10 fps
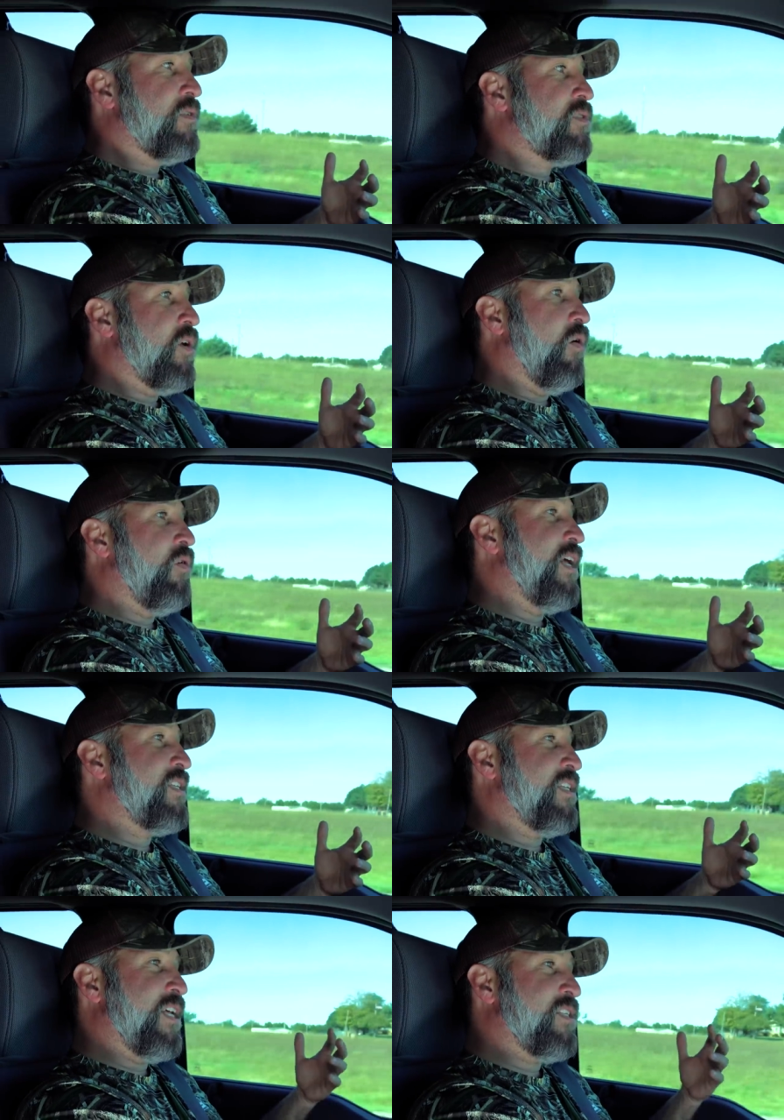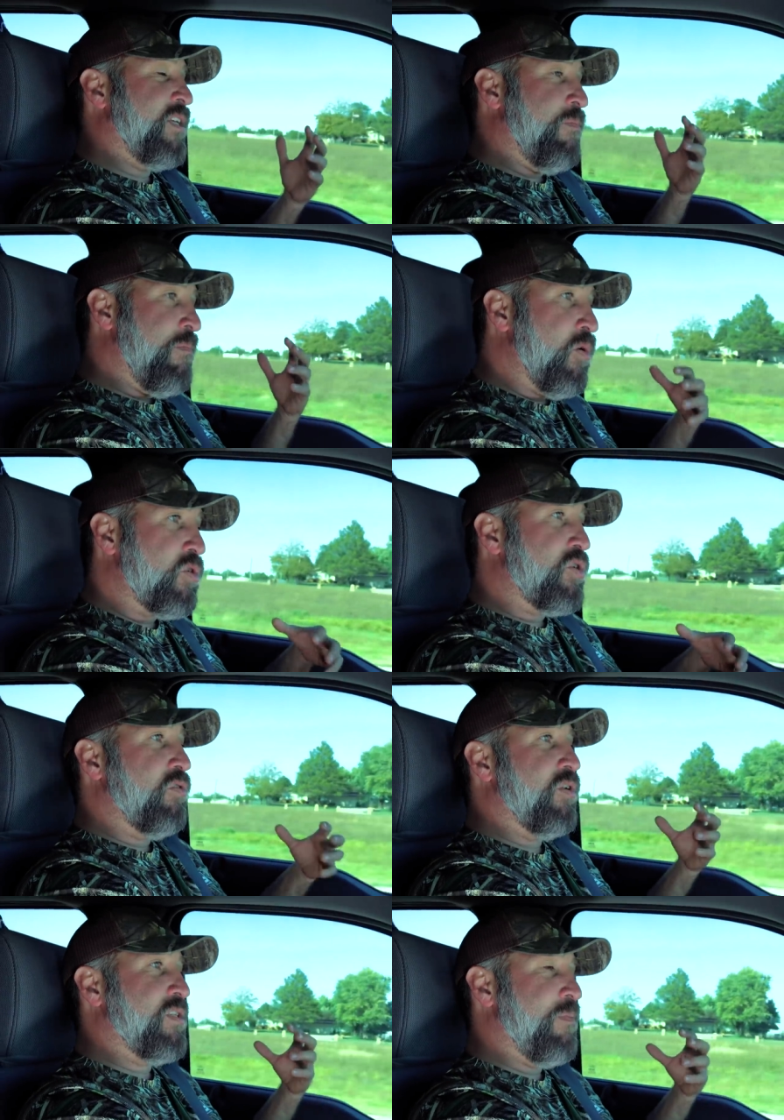So it's an
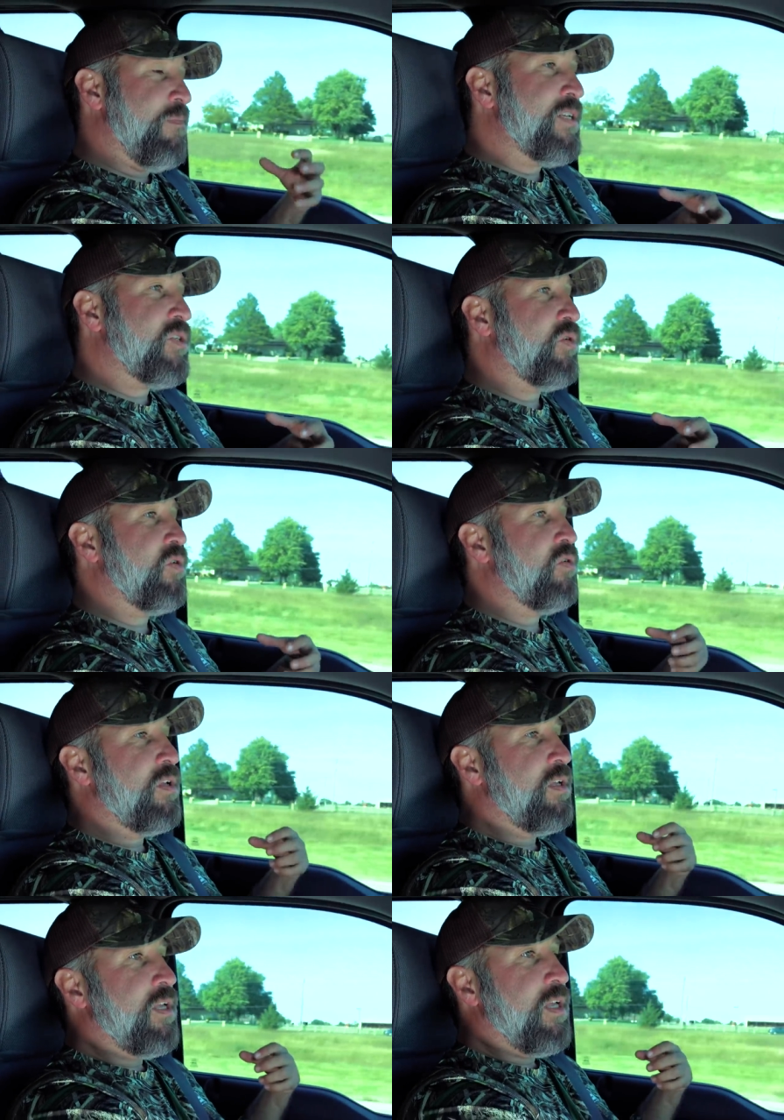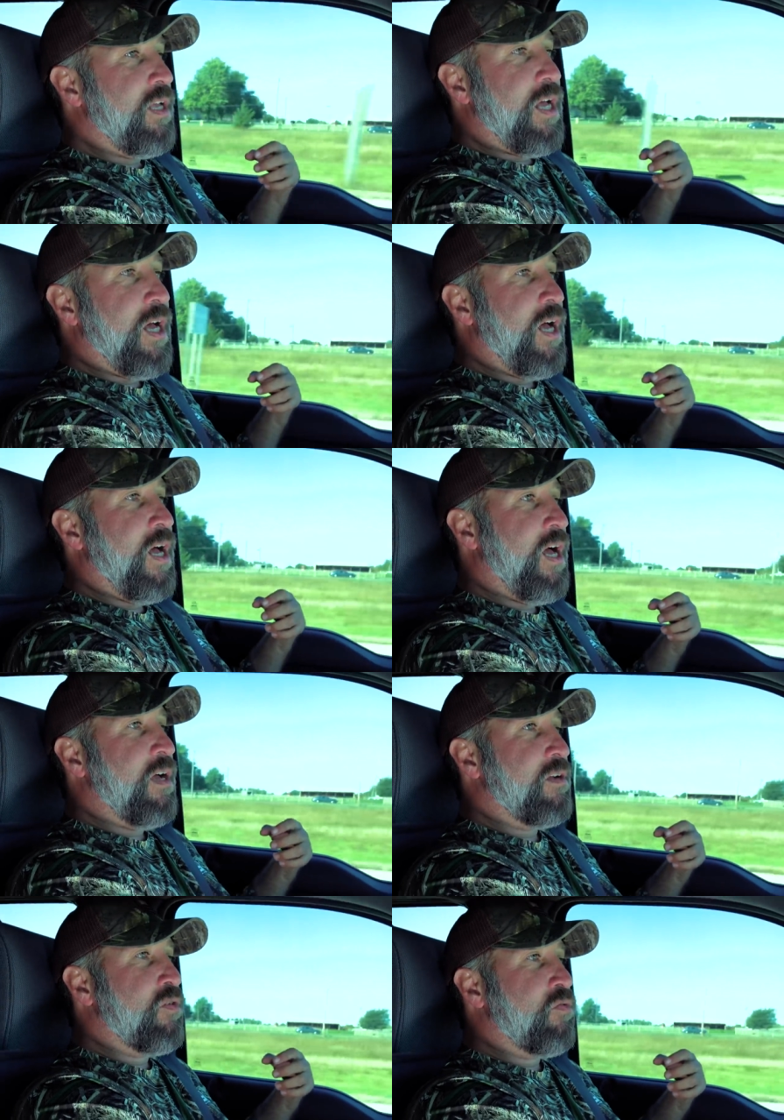emotional, it's a mental
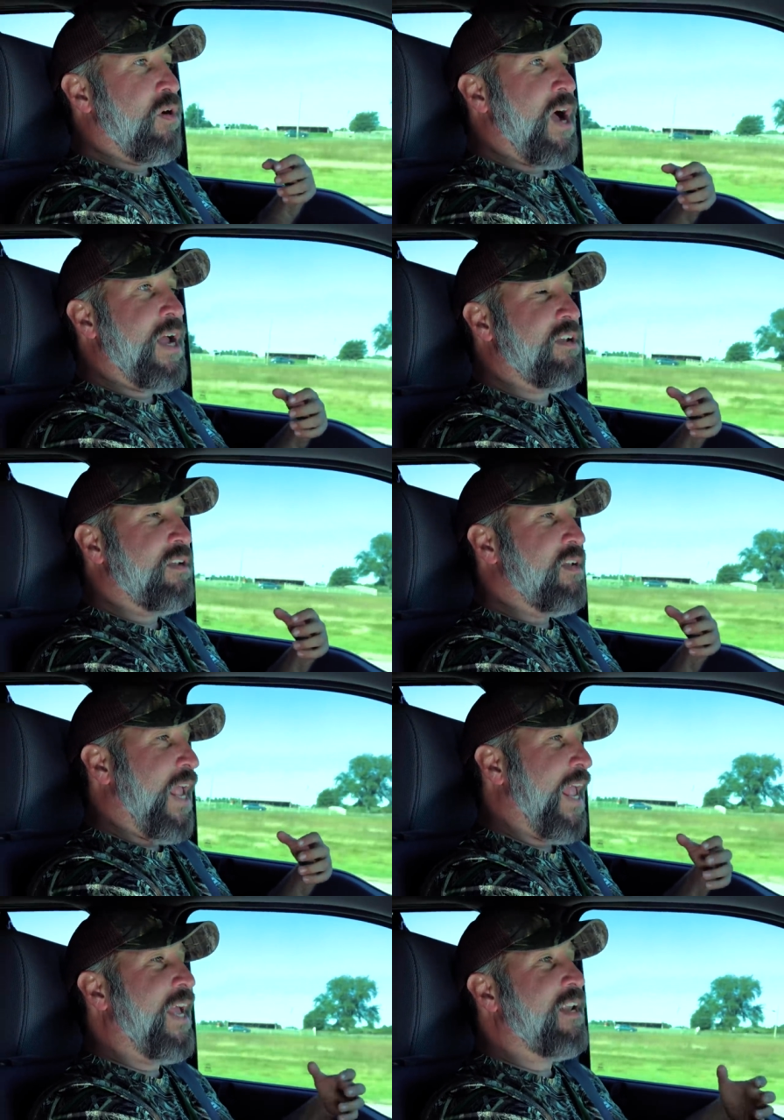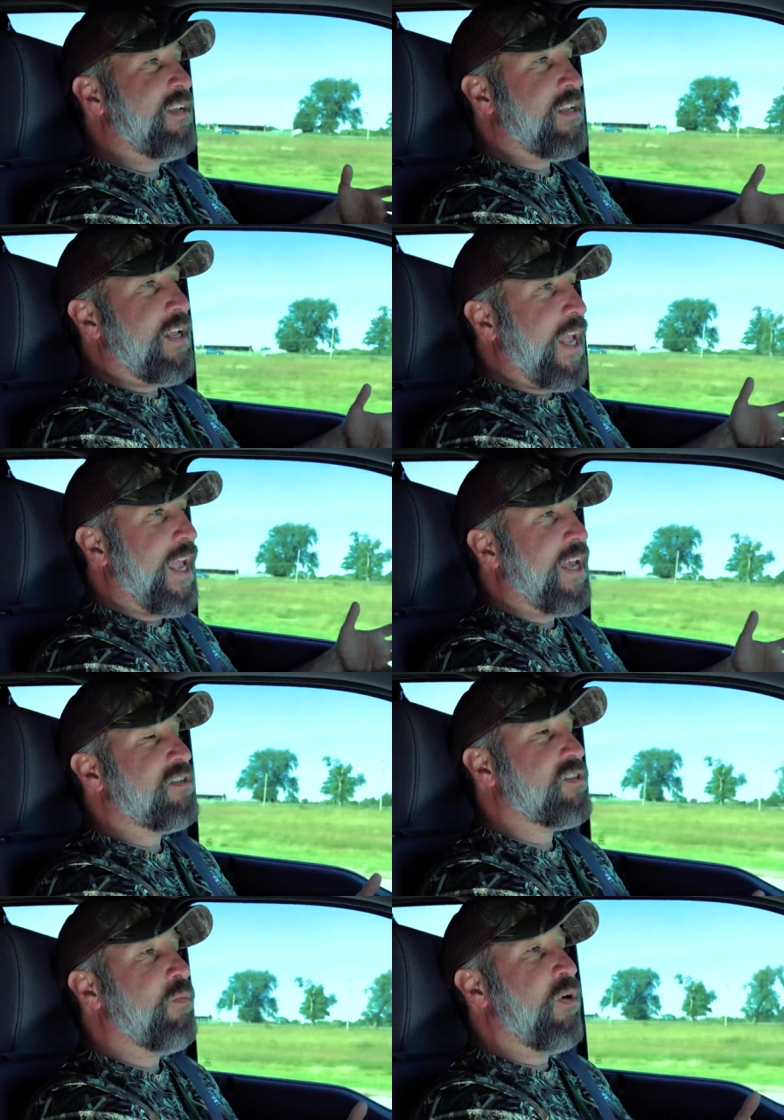grind
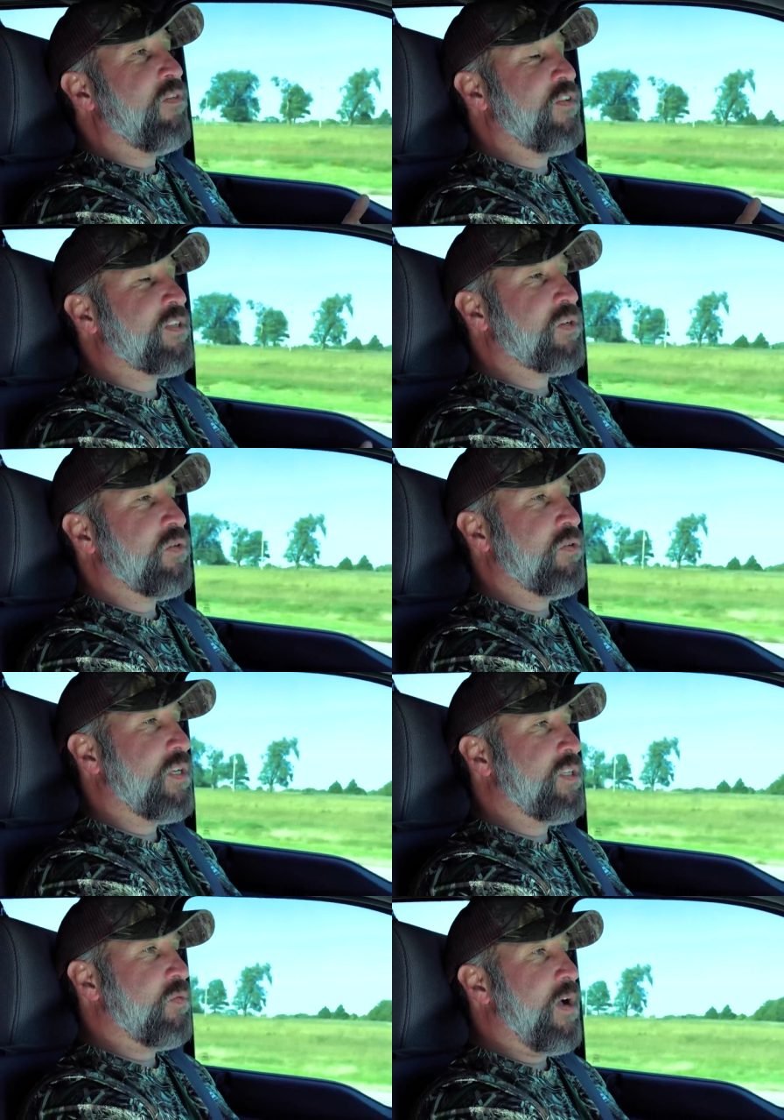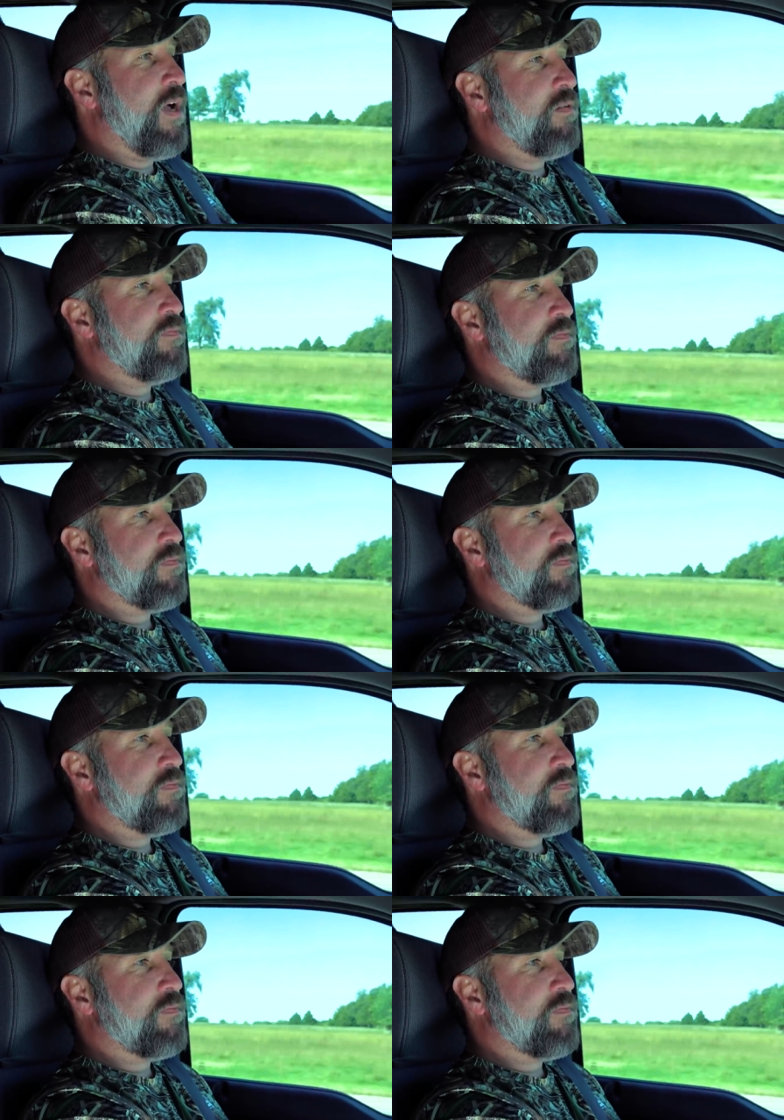and somewhat physical as well.